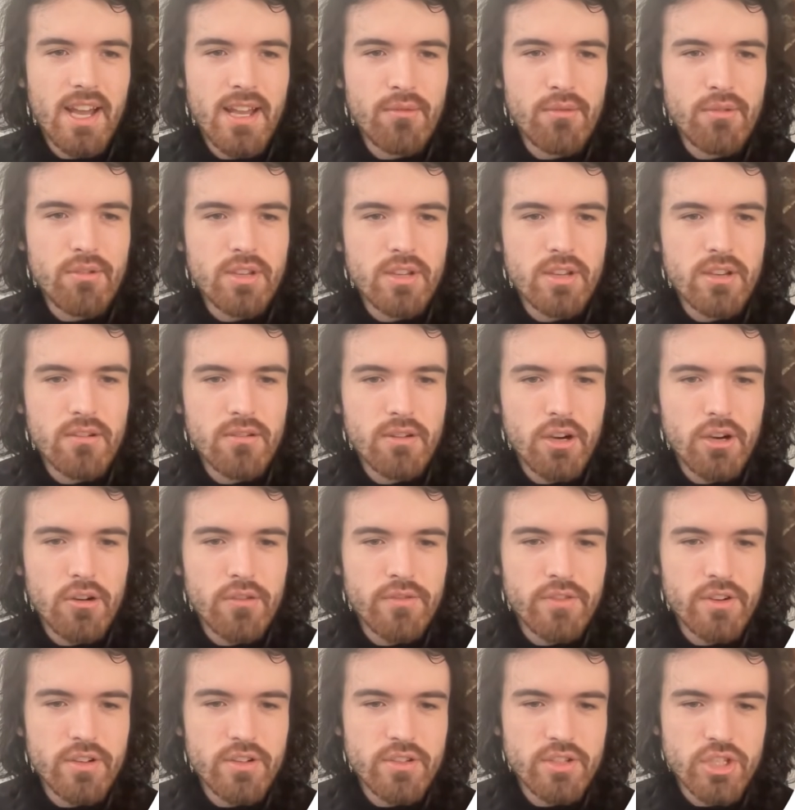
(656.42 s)
will go
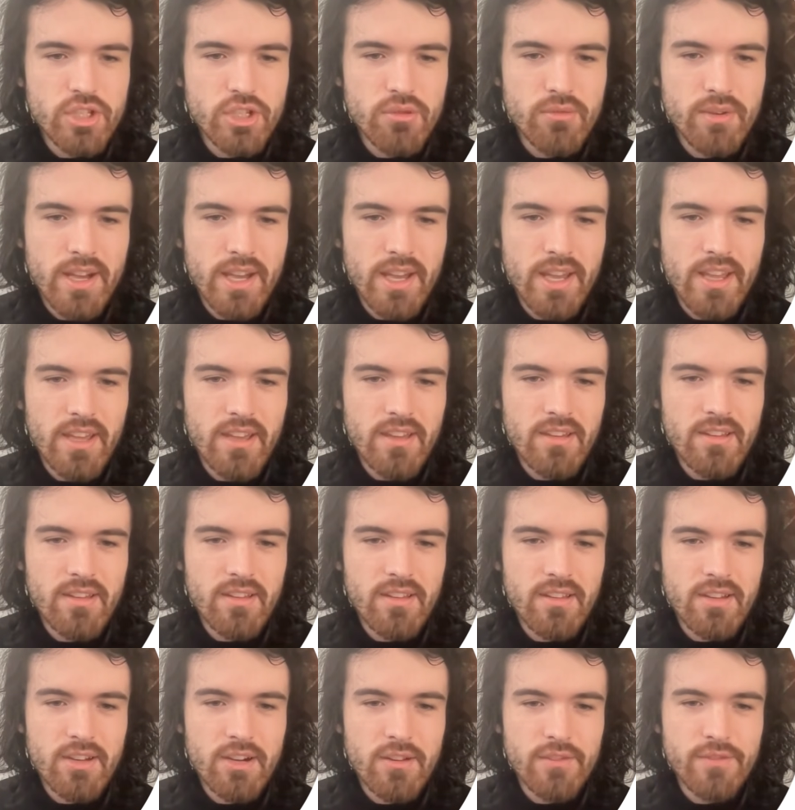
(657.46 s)
over to a
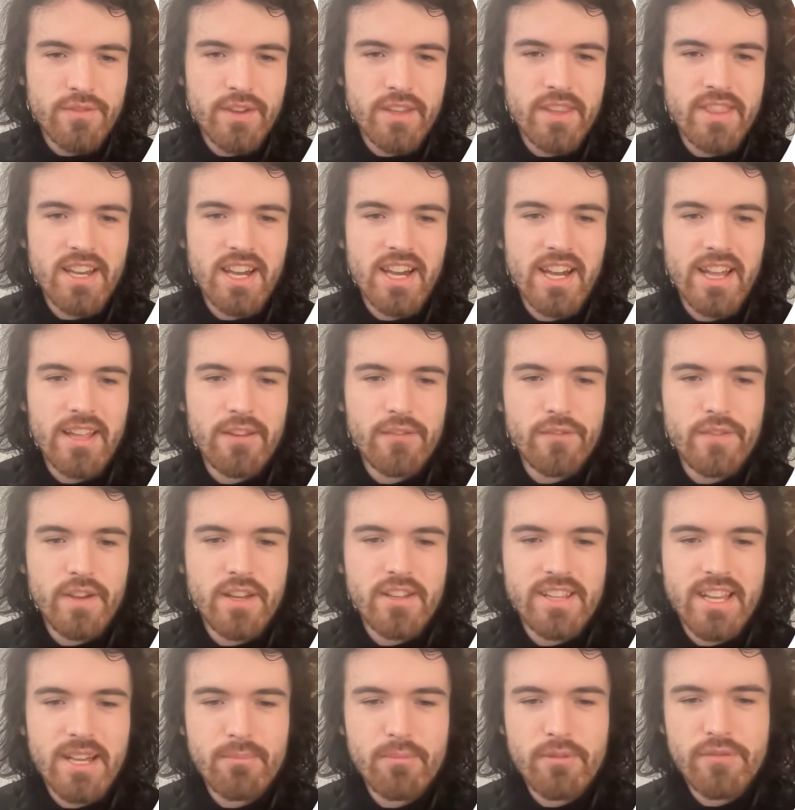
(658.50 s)
config that I had
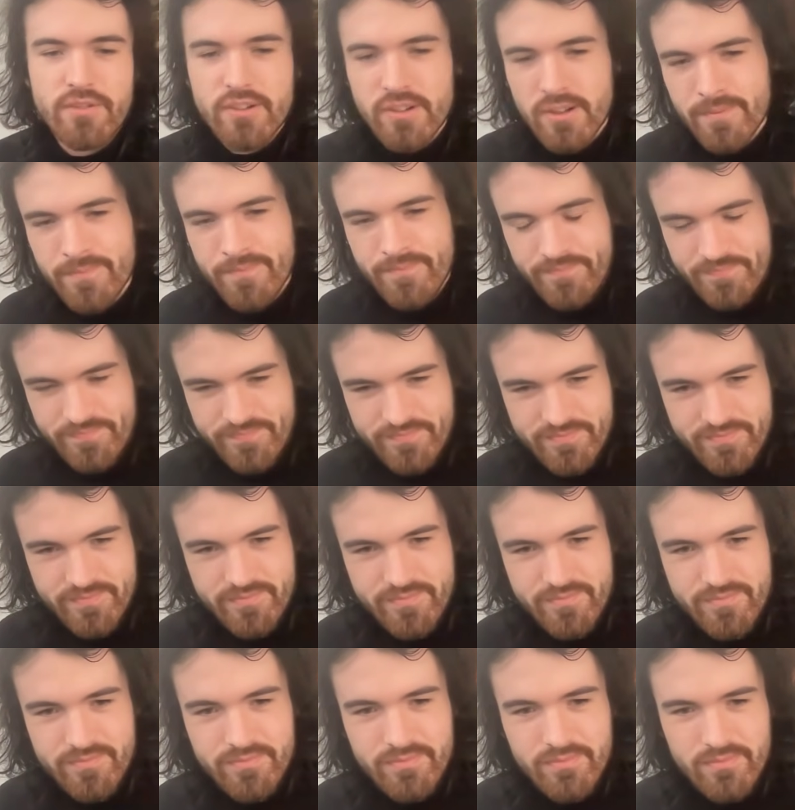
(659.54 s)
filled out before,
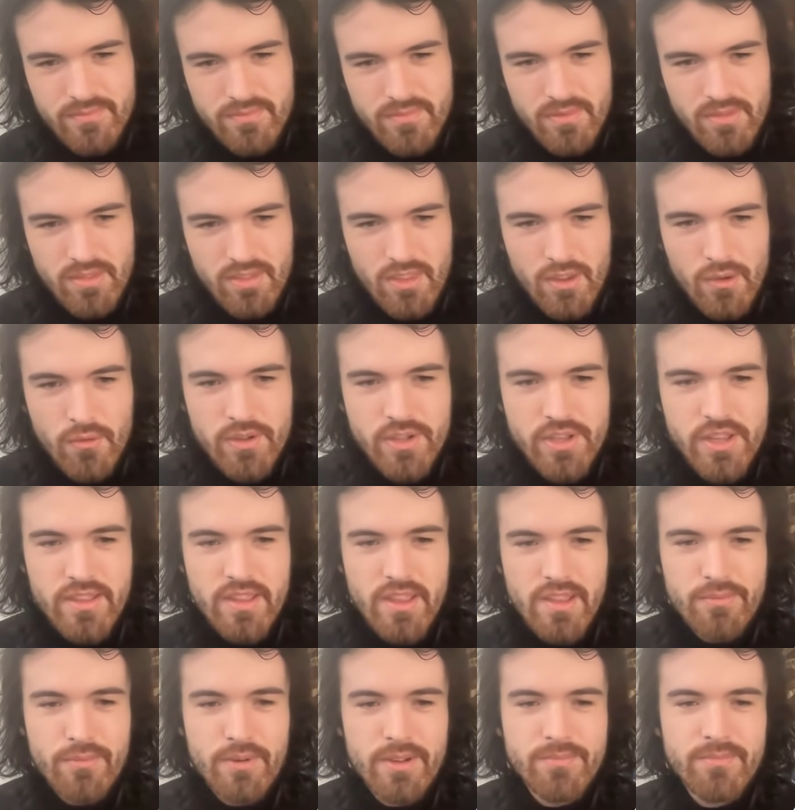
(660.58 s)
which is
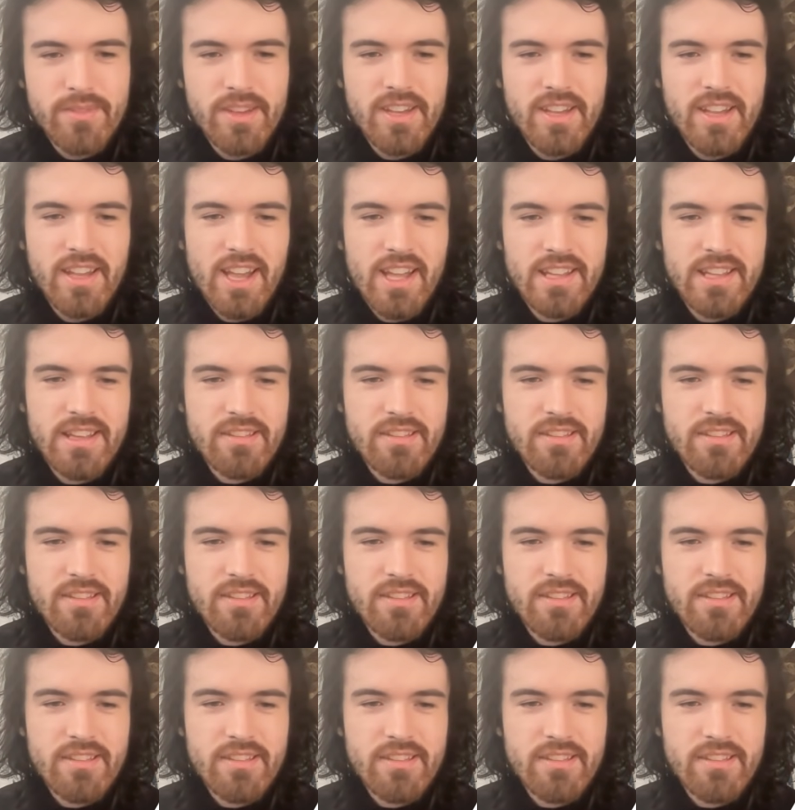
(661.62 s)
this one, and has